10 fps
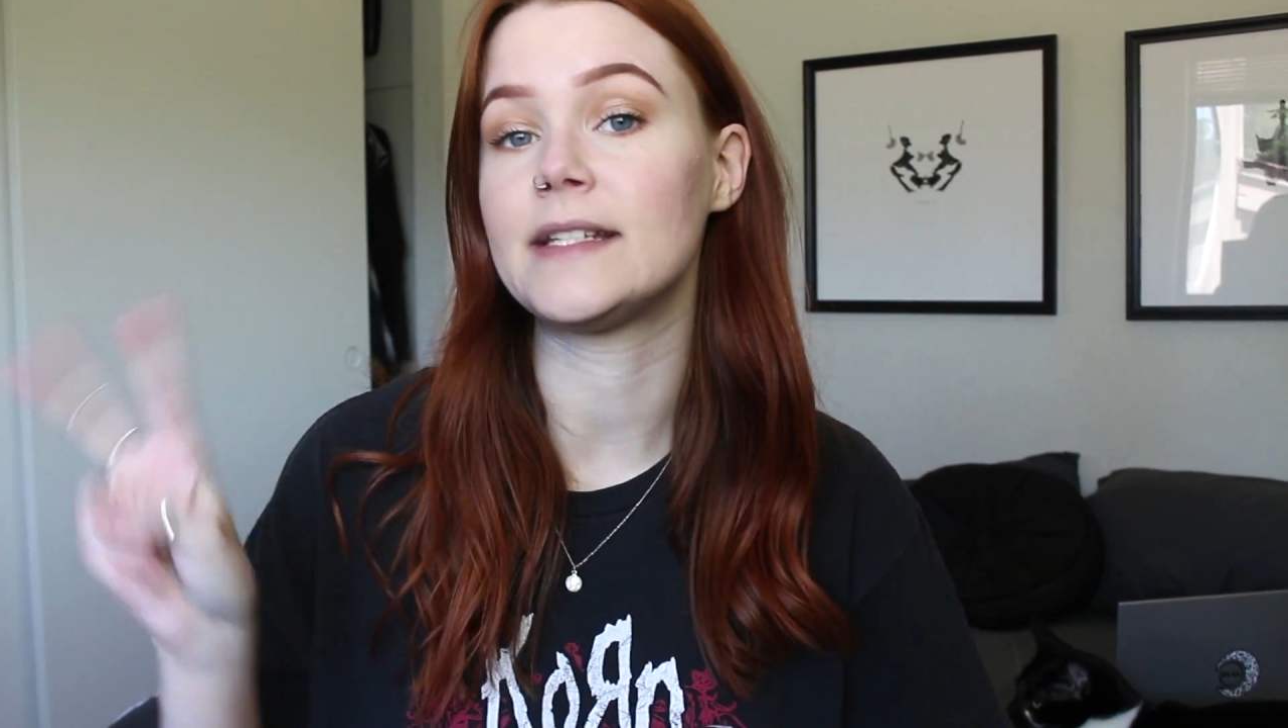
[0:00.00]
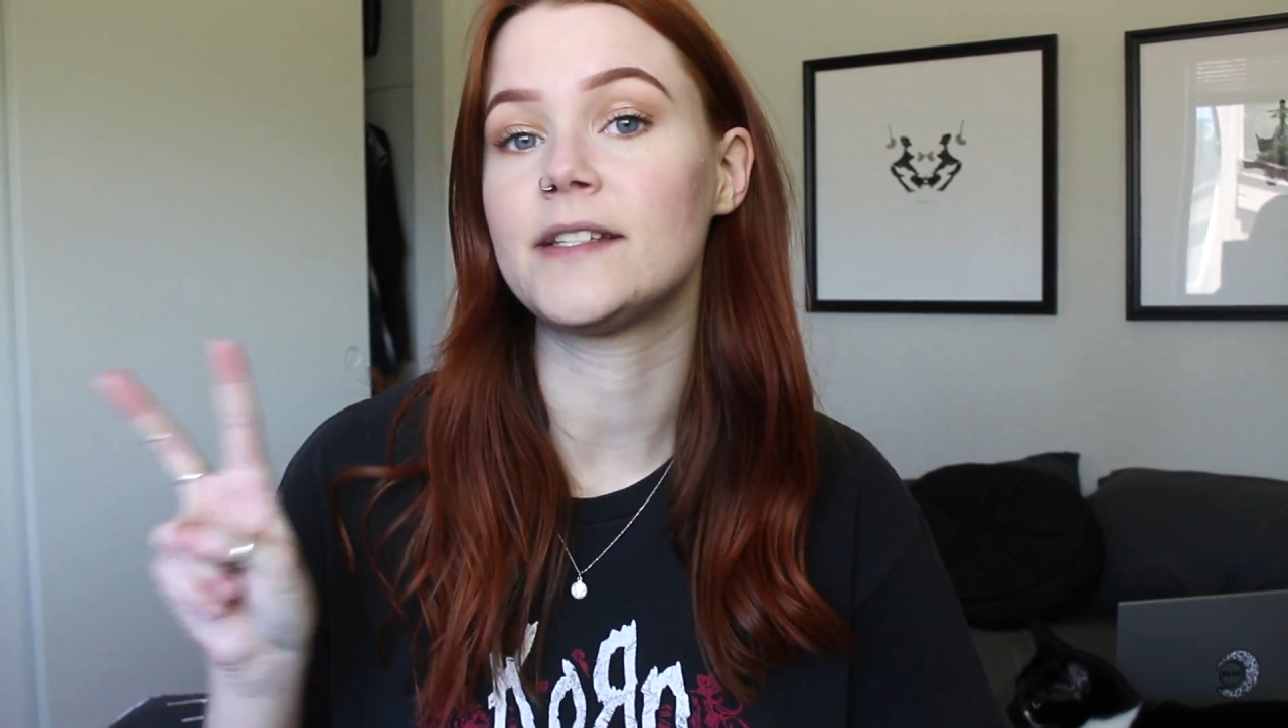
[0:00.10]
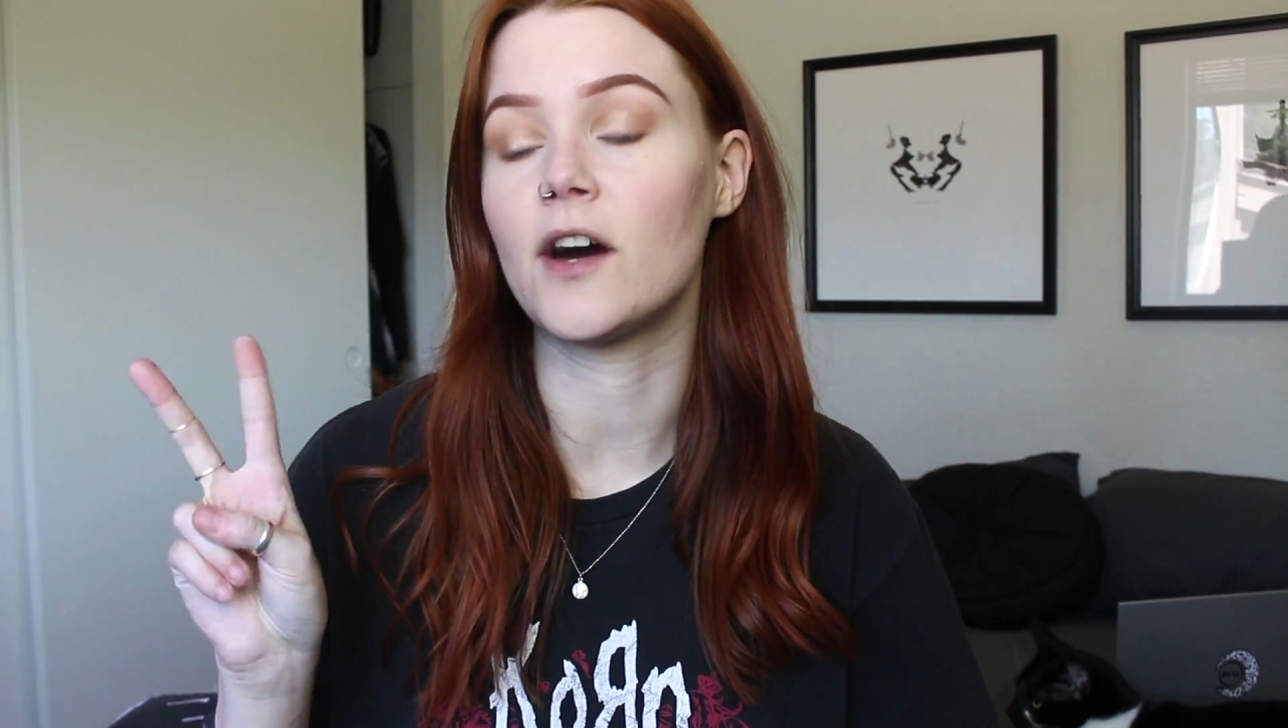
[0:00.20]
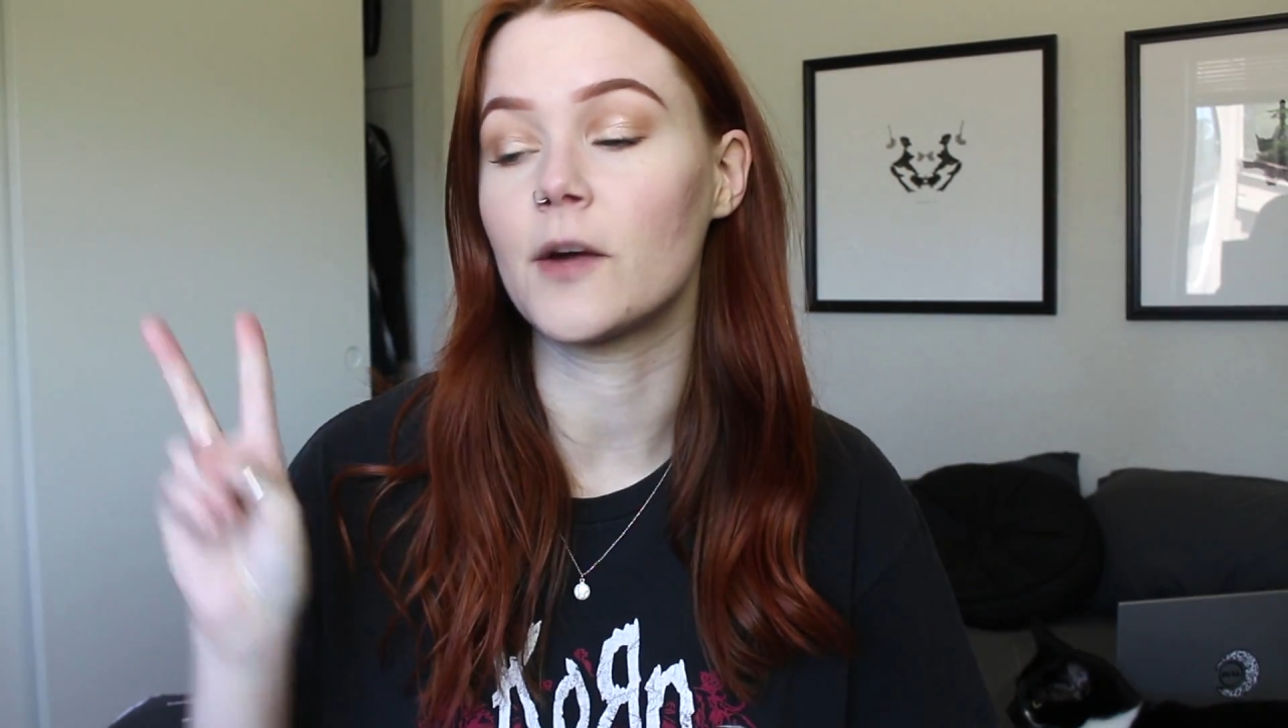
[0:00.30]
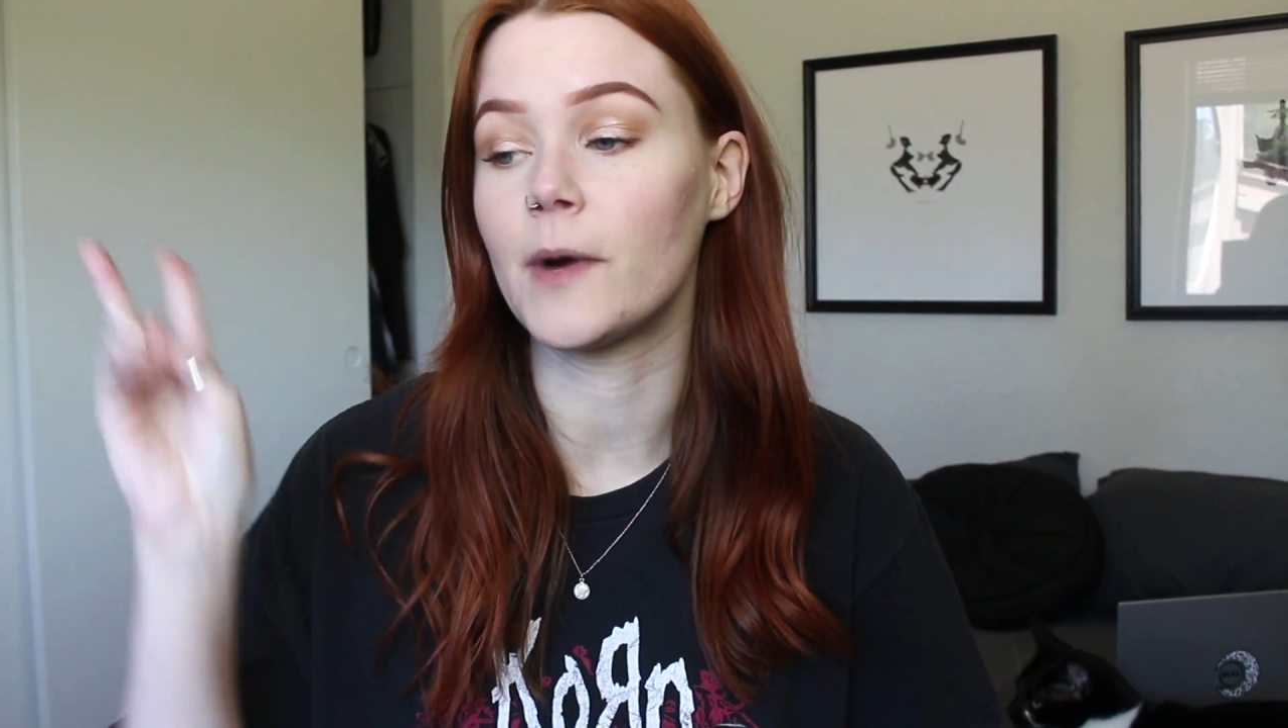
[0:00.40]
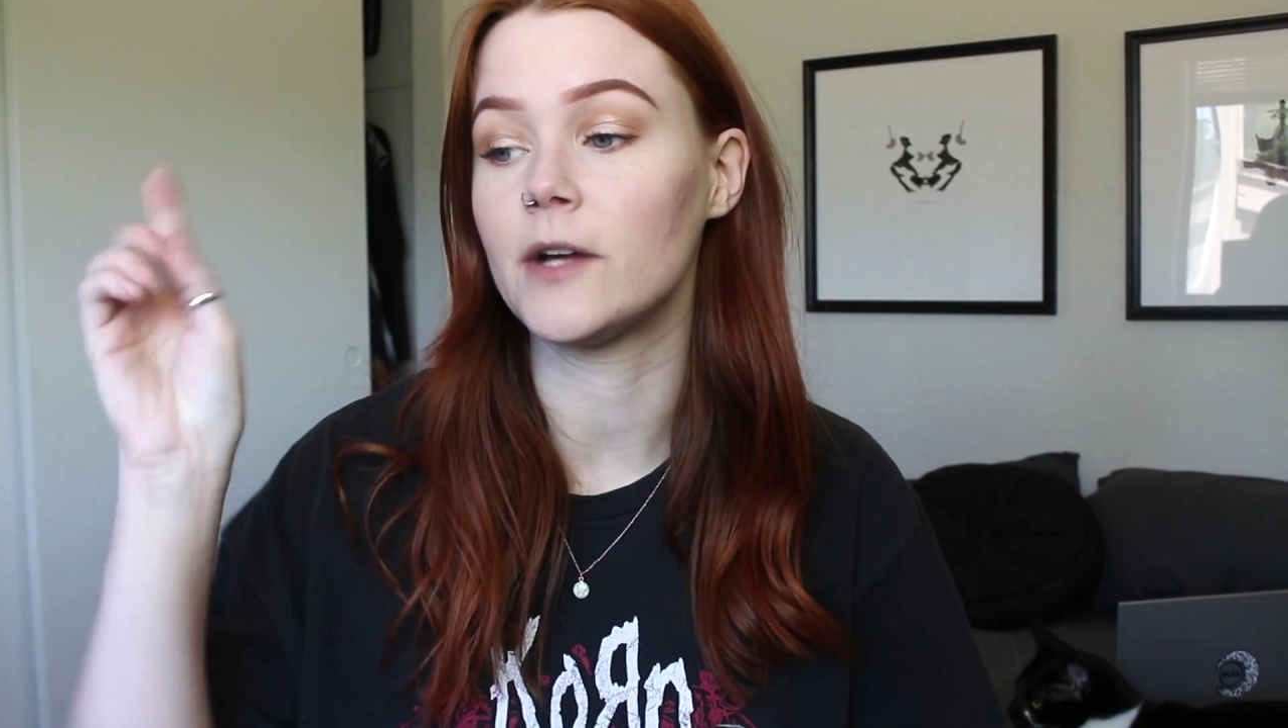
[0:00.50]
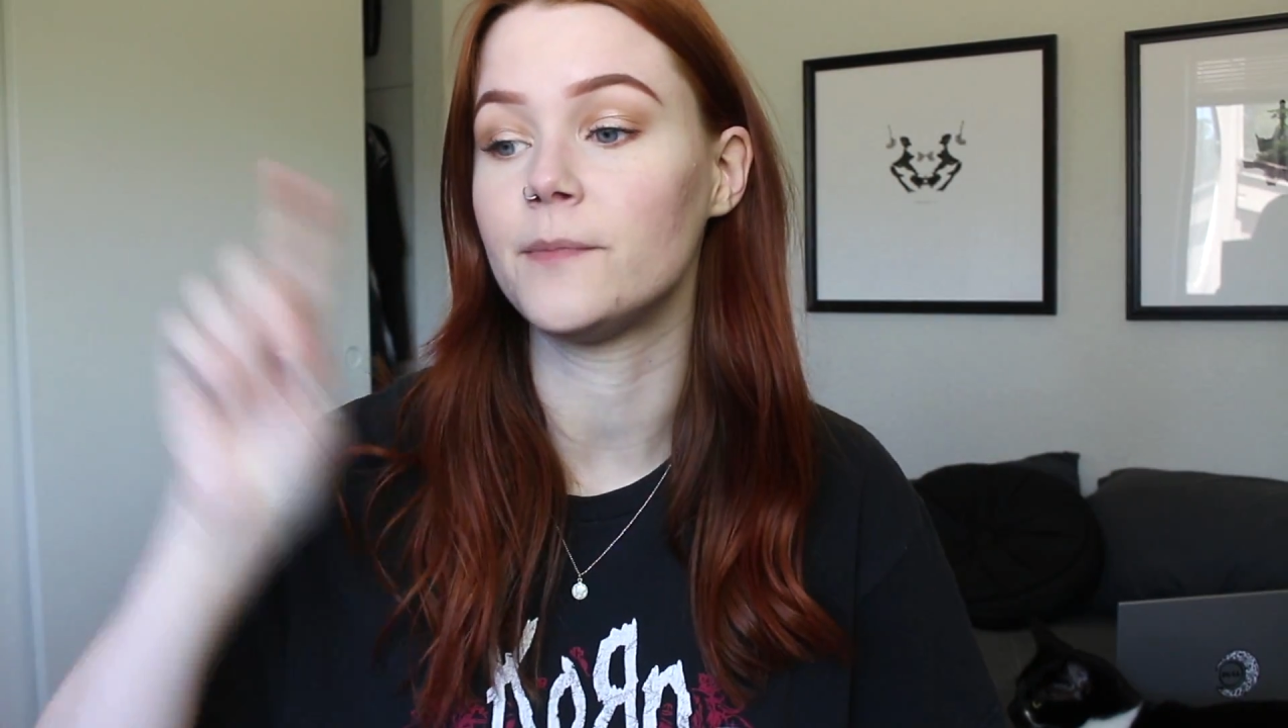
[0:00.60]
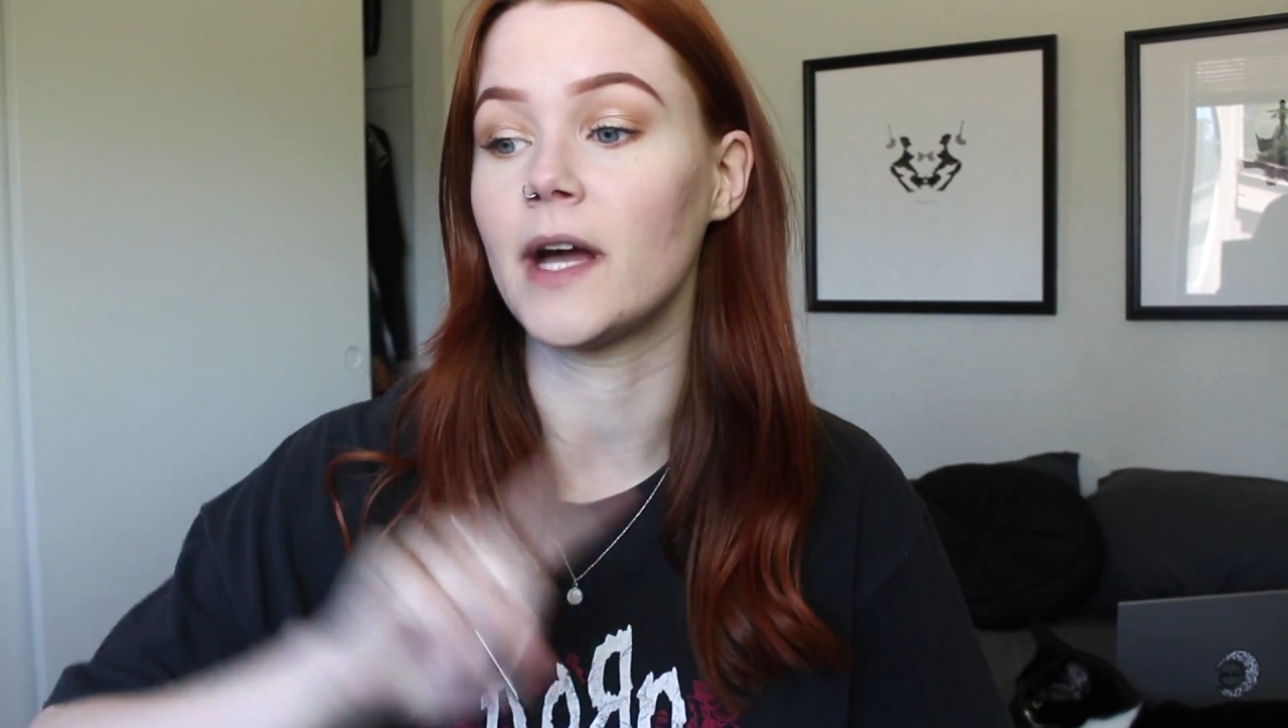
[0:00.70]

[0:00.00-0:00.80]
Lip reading: did talk about in